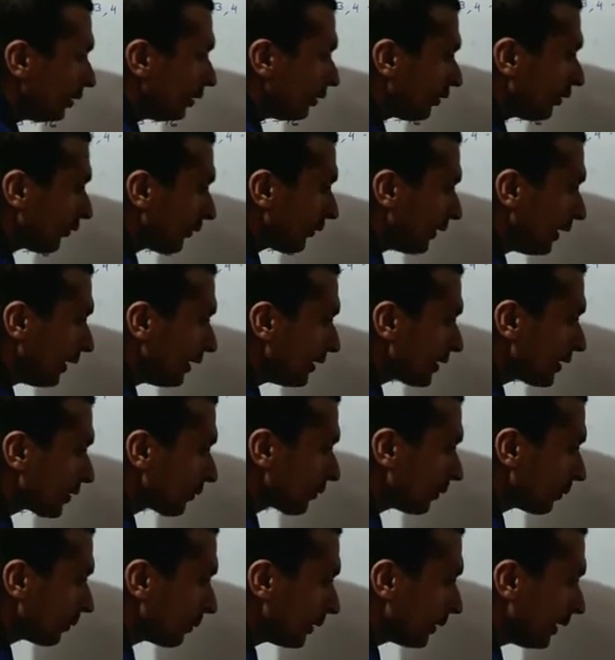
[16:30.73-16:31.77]
of n is
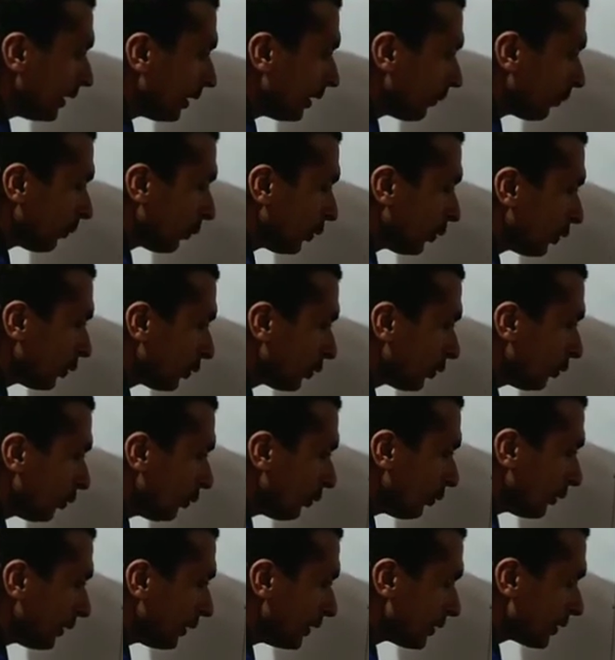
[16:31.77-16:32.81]
15 upon
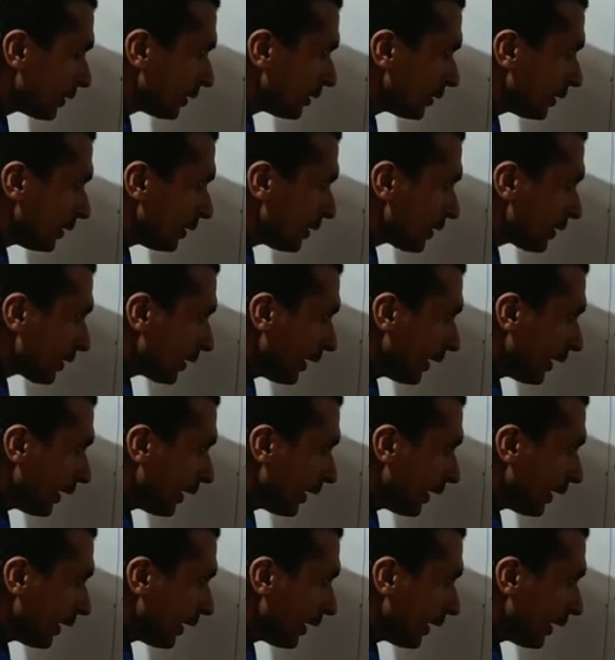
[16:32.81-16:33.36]
2 is it is,